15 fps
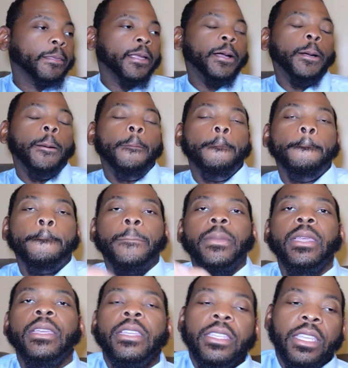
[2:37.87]

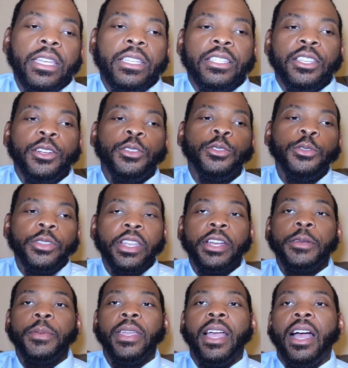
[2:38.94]
So through therapy,